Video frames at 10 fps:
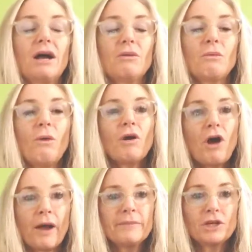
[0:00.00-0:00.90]
What
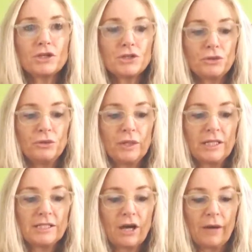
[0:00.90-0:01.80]
I'm going to do
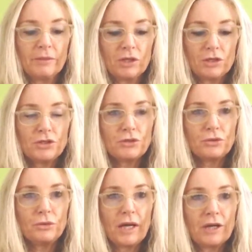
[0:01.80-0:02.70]
is I'm going to
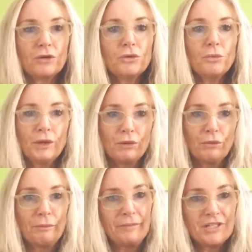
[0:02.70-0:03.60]
do a goodwill
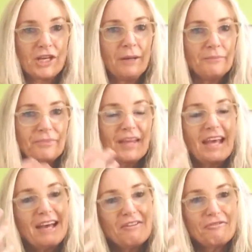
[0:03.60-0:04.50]
measure
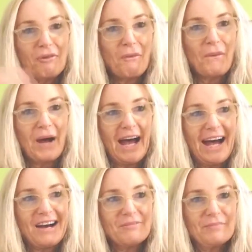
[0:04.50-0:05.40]
for
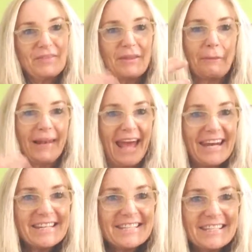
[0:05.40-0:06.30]
the
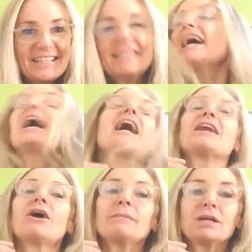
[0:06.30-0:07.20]
planet,
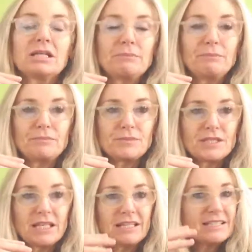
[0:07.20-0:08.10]
and I'm going to
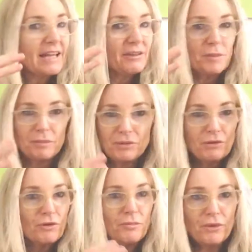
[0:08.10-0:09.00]
see it as nothing but
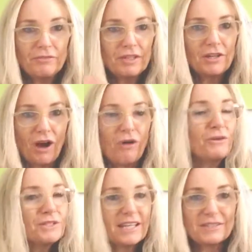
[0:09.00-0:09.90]
pure and perfect and whole,
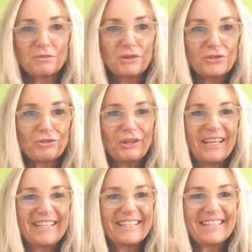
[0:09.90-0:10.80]
because that's what it truly
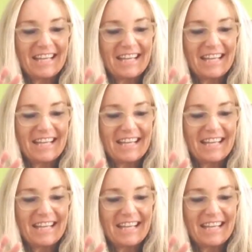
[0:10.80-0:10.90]
is,